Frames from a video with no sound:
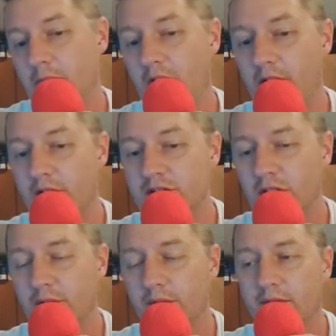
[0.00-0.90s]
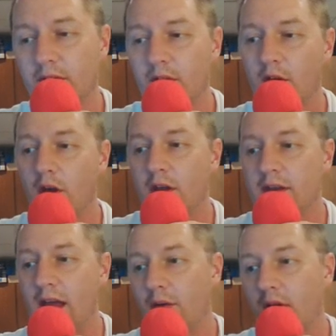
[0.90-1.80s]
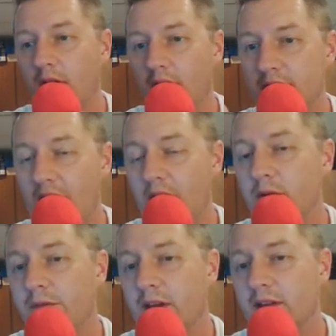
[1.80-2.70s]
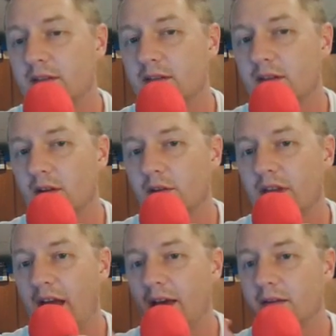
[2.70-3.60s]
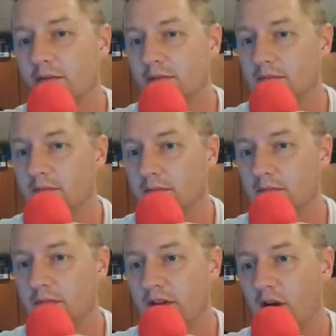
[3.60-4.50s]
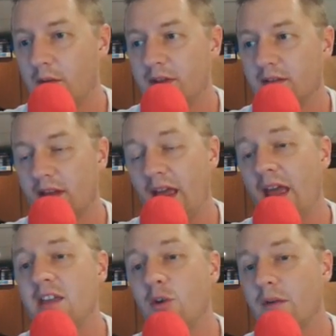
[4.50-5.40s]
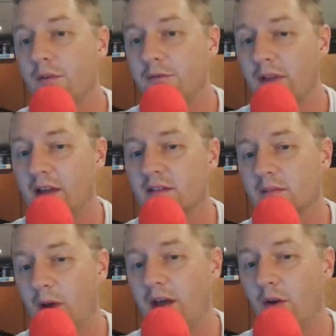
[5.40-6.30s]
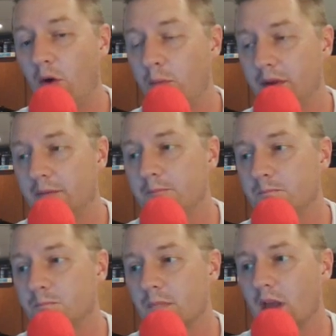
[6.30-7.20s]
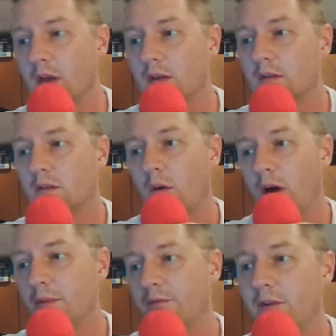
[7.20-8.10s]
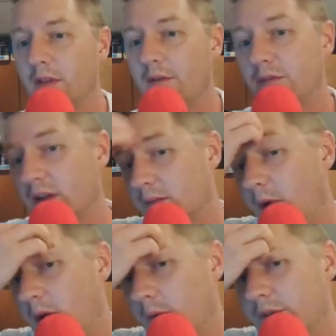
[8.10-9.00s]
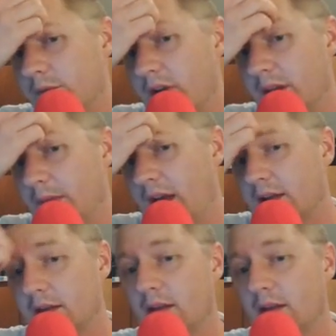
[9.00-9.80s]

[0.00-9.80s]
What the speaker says: Aaron Jones. Now, Yahoo Fantasy is going to look at the RB and say, hey, you have a flex spot open, so I'm going to fill that flex spot with a running back.